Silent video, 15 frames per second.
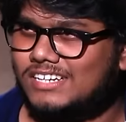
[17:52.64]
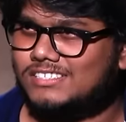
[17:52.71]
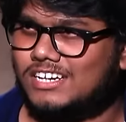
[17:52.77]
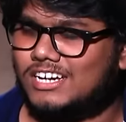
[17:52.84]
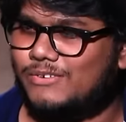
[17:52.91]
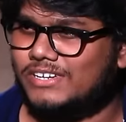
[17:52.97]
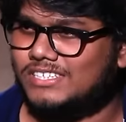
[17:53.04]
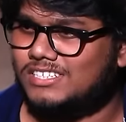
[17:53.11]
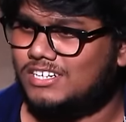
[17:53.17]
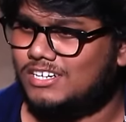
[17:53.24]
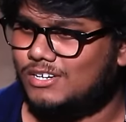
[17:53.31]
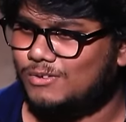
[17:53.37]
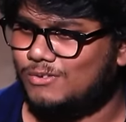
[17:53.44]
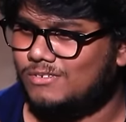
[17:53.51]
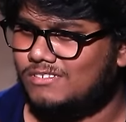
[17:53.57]
a question
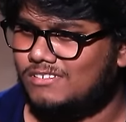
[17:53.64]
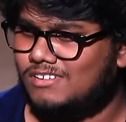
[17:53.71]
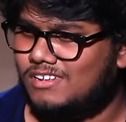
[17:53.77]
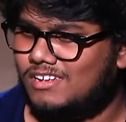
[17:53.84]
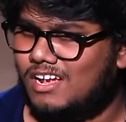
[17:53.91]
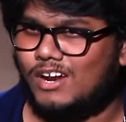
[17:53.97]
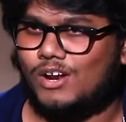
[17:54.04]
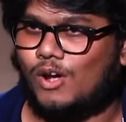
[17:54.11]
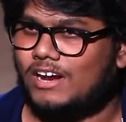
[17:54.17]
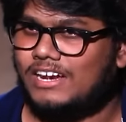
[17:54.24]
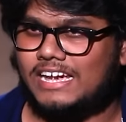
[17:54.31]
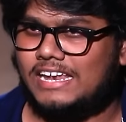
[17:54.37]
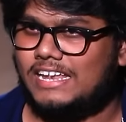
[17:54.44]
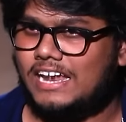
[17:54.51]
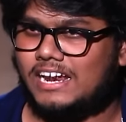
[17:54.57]
to not
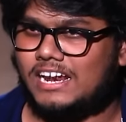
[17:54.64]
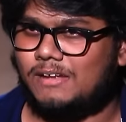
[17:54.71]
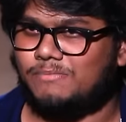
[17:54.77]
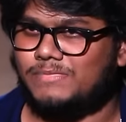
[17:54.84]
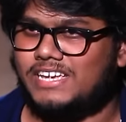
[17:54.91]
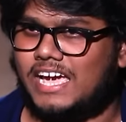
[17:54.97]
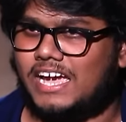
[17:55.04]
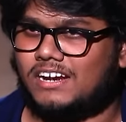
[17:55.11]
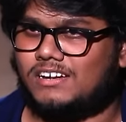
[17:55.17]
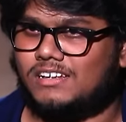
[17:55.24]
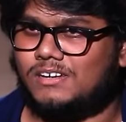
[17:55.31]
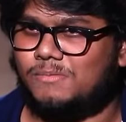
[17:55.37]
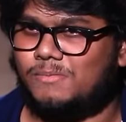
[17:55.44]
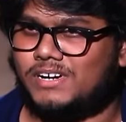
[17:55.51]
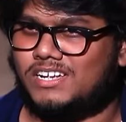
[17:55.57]
Kalyan Ram the actor,
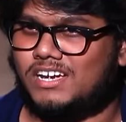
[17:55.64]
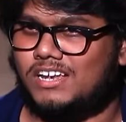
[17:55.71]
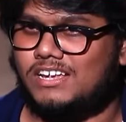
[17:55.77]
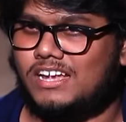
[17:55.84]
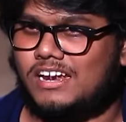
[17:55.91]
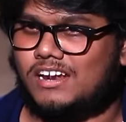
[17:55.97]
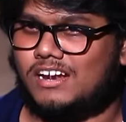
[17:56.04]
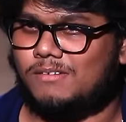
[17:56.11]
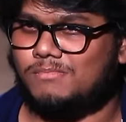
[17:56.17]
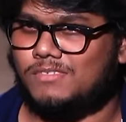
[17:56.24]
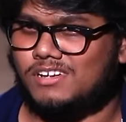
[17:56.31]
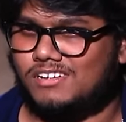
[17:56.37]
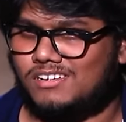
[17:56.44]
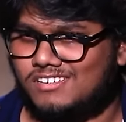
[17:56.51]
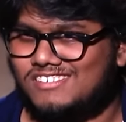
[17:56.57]
but Kalyan Ram the